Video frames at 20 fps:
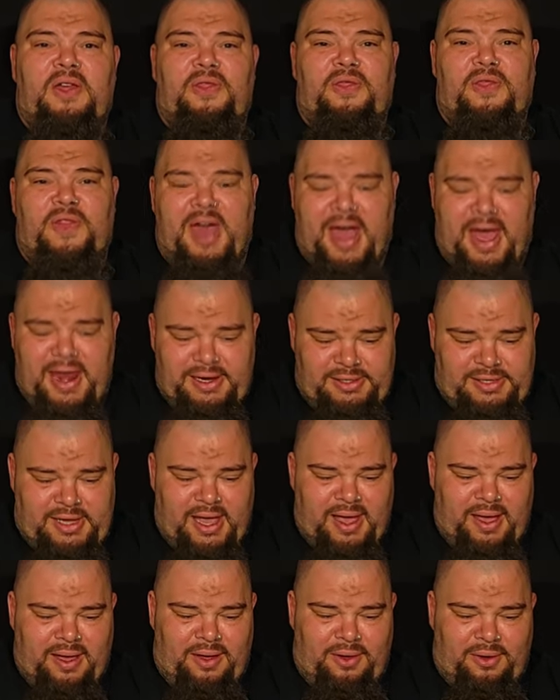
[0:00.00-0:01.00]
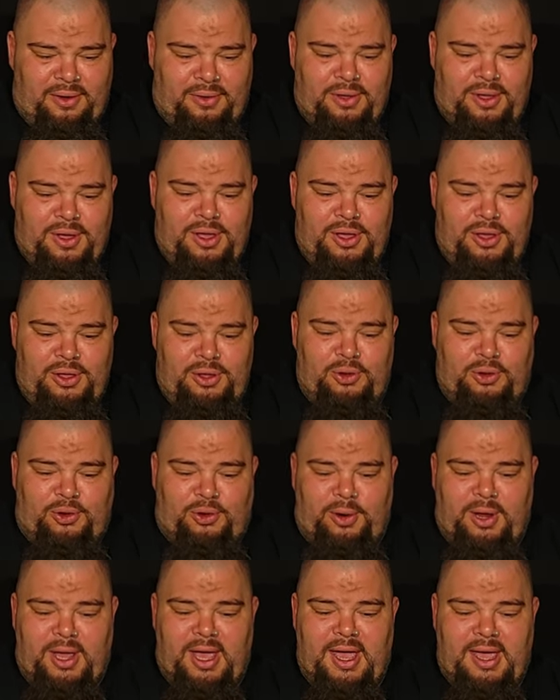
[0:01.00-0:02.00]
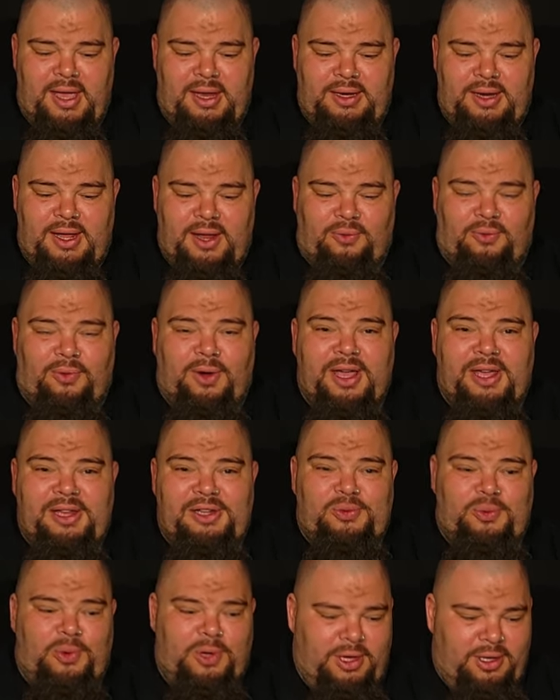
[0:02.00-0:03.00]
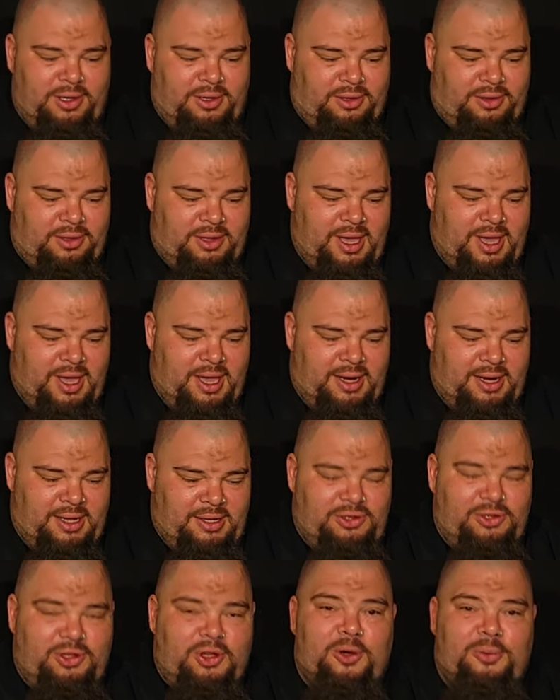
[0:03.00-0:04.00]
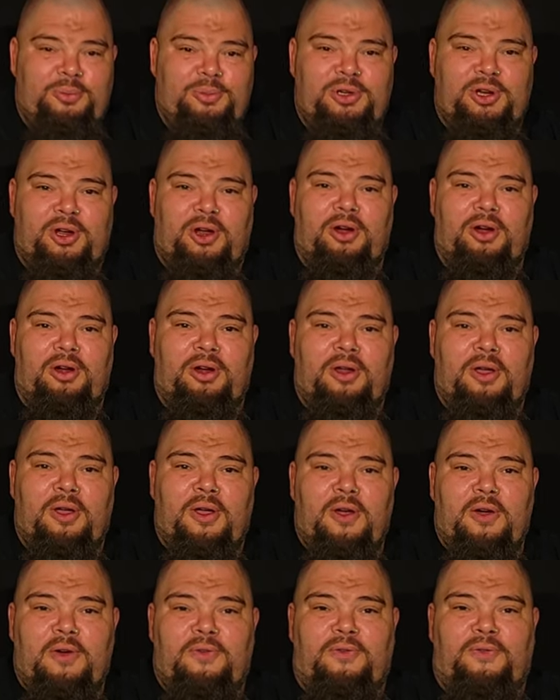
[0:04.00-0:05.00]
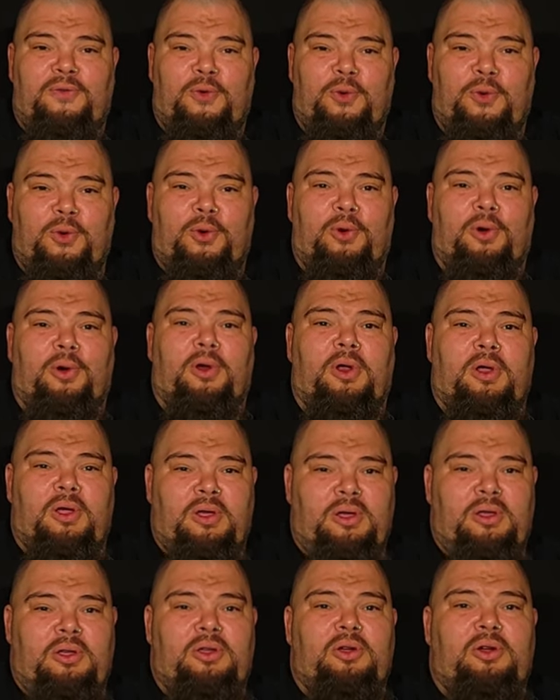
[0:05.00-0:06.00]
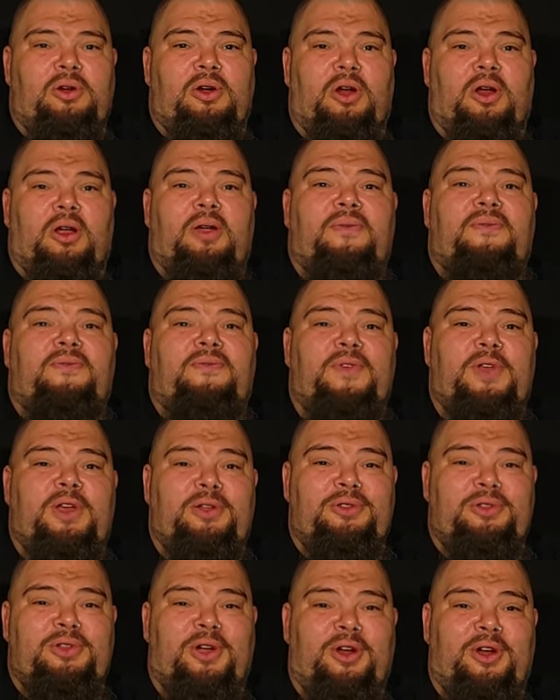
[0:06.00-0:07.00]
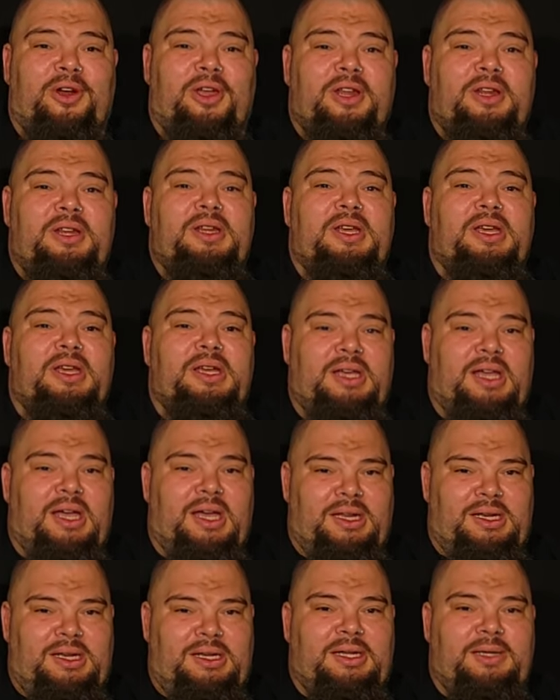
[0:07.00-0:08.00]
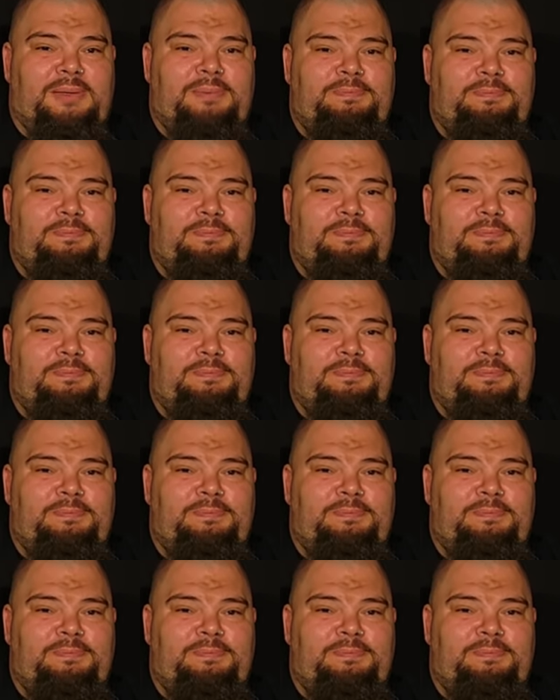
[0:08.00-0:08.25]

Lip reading: That is how you create a range wheel and a dope chart for your field target gun.